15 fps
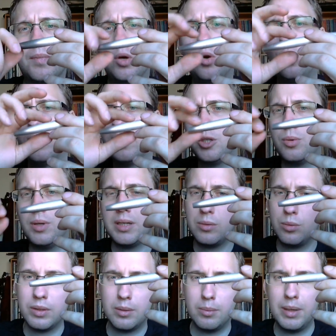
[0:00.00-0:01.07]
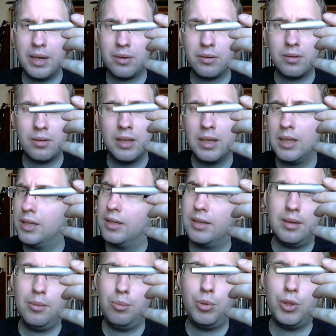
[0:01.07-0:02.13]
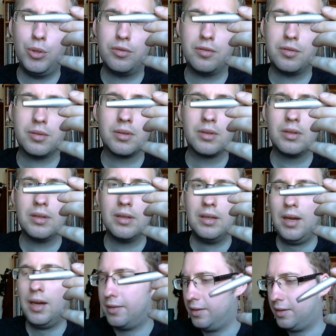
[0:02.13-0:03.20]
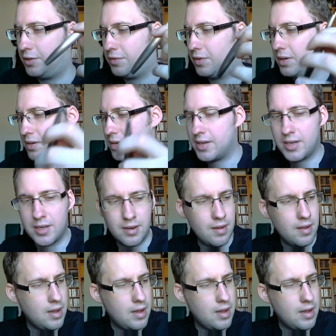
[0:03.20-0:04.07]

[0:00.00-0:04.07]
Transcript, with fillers: all integrated with the barrel, beautiful. I think it's very nice.